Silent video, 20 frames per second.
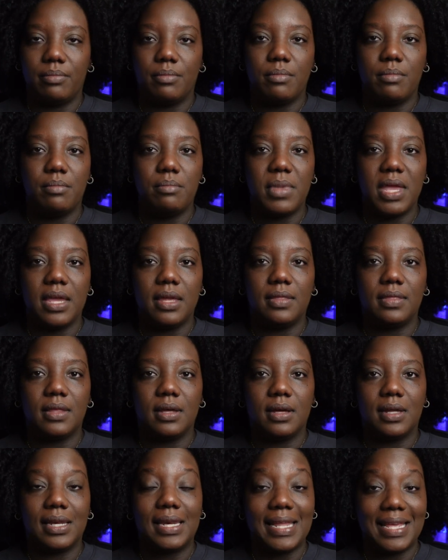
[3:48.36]
made
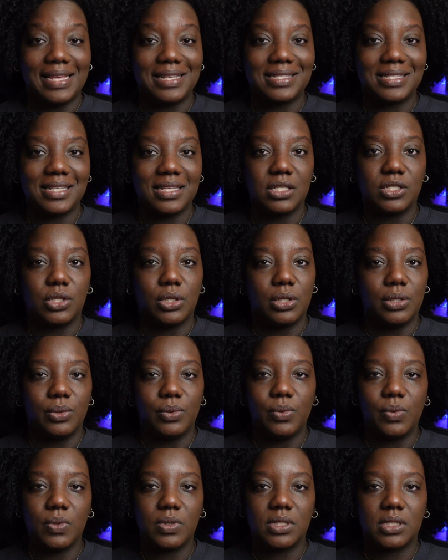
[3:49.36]
the laces
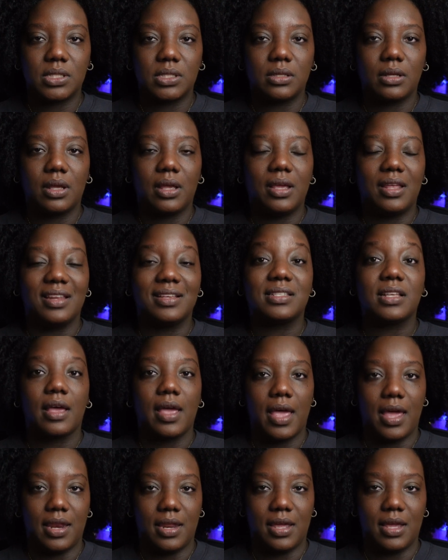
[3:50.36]
loose, it is a
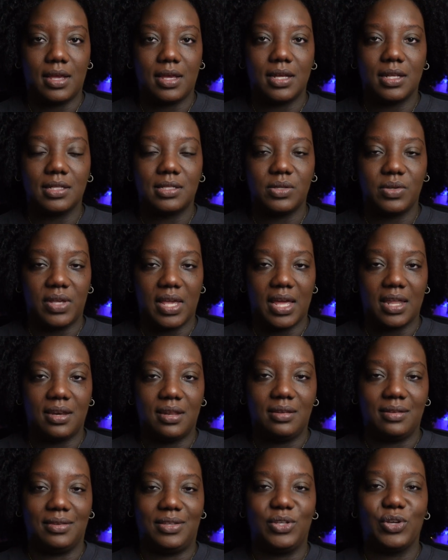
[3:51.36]
headache to get
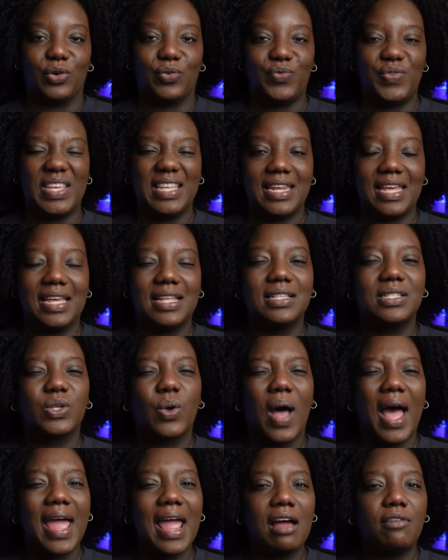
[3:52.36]
your feet in. So
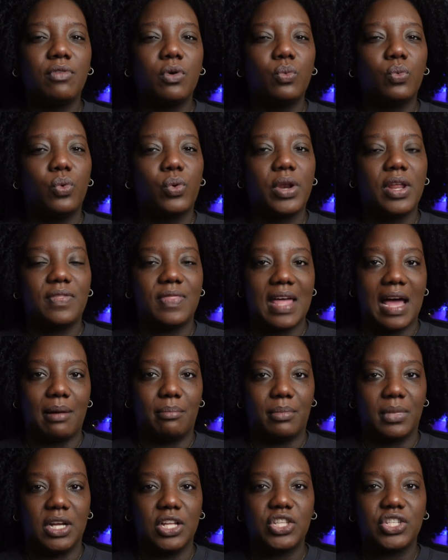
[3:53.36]
I haven't worn it that
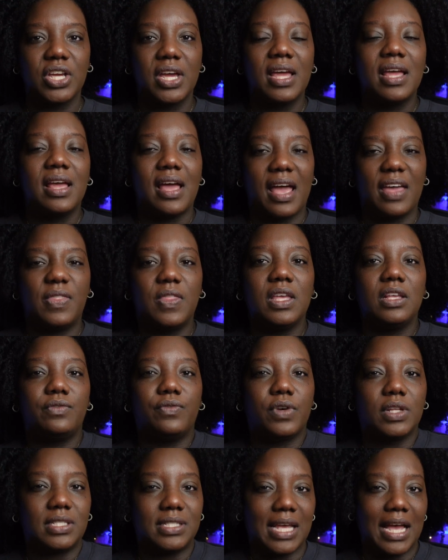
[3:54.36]
much, I think,
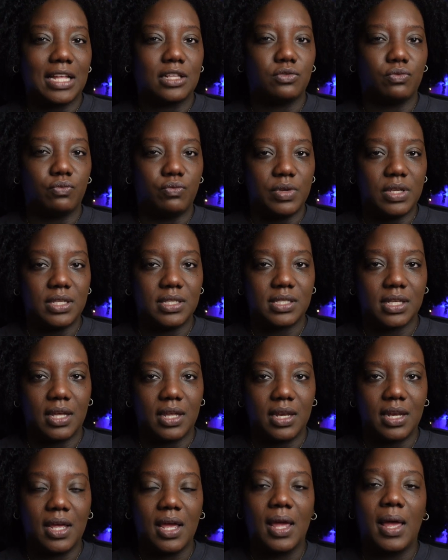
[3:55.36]
for that
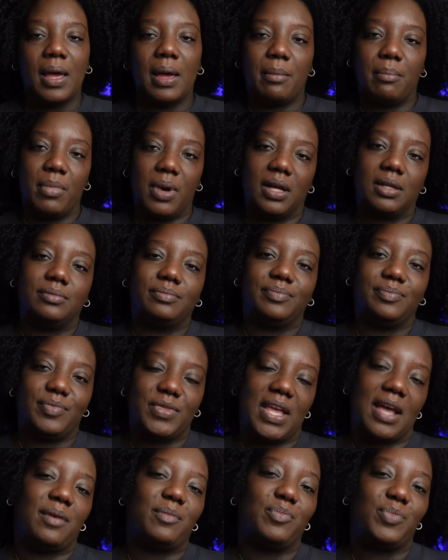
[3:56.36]
reason. But
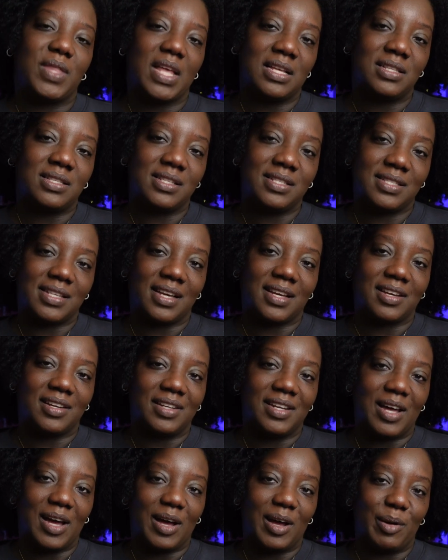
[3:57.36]
yeah, that's the
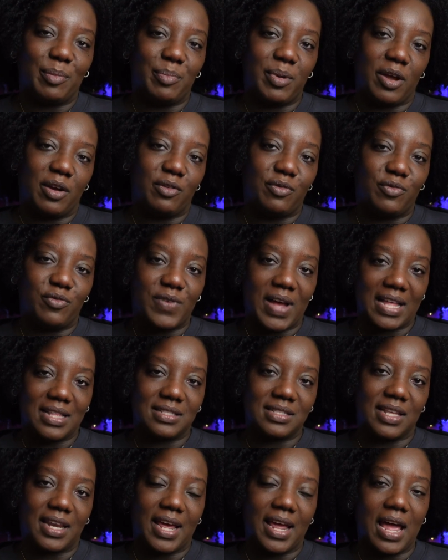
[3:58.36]
second pair of Vans
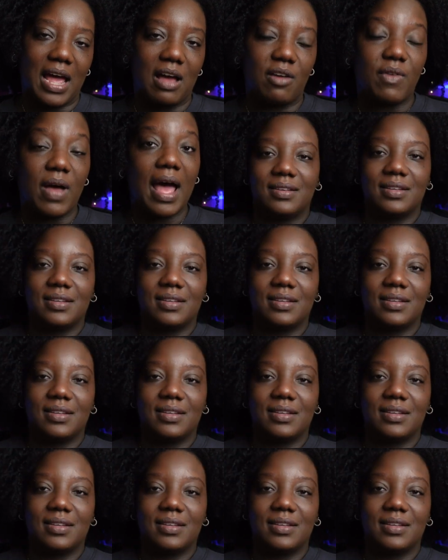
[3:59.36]
that I have.